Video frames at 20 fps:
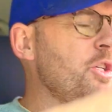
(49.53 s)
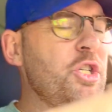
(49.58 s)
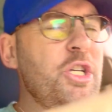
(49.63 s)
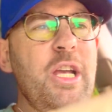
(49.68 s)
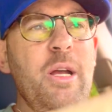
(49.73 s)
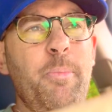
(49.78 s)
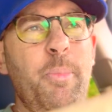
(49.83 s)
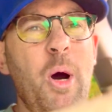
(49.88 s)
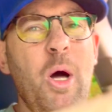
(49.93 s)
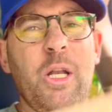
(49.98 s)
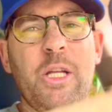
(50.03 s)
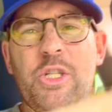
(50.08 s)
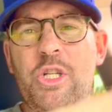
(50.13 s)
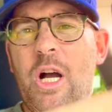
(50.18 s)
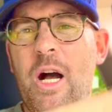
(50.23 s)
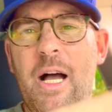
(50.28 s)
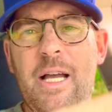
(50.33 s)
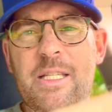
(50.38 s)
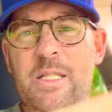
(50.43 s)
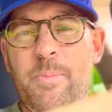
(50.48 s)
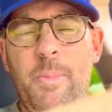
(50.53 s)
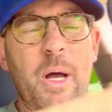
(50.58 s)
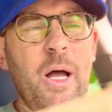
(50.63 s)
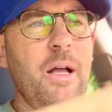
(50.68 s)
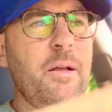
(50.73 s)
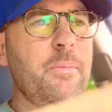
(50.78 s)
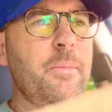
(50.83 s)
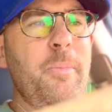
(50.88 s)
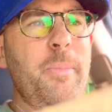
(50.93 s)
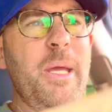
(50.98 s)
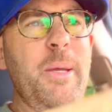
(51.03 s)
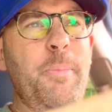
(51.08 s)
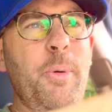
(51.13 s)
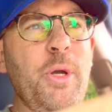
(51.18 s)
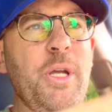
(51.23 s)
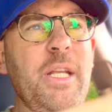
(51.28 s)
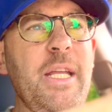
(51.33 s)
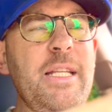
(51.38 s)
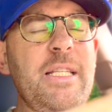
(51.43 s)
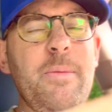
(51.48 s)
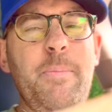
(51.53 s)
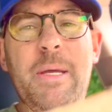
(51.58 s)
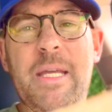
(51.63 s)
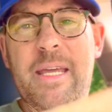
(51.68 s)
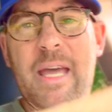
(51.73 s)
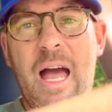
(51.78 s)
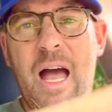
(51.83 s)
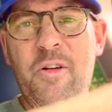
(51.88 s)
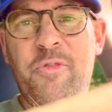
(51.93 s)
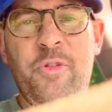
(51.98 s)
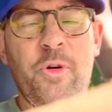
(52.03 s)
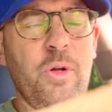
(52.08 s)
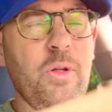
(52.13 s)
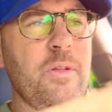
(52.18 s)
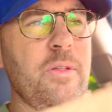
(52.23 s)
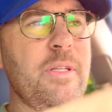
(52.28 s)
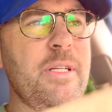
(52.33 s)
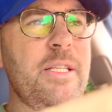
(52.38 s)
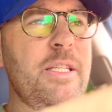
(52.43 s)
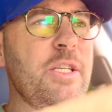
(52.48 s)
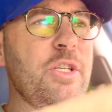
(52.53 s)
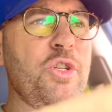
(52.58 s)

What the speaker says: She apologized, but people, you need to be careful. This is